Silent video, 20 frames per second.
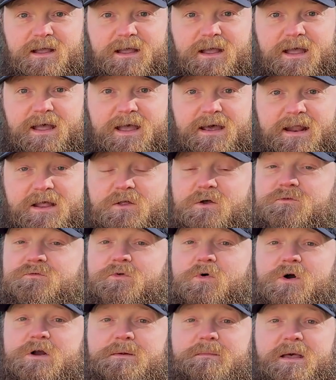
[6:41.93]
And I look
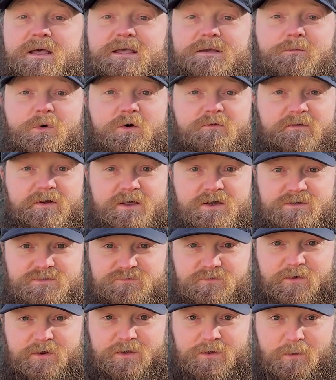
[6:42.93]
forward to making more videos
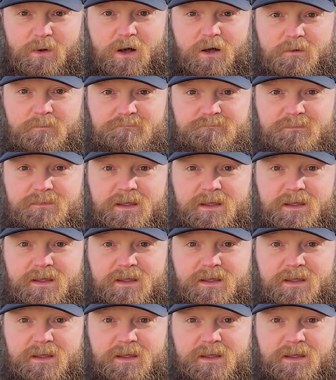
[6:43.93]
for you all.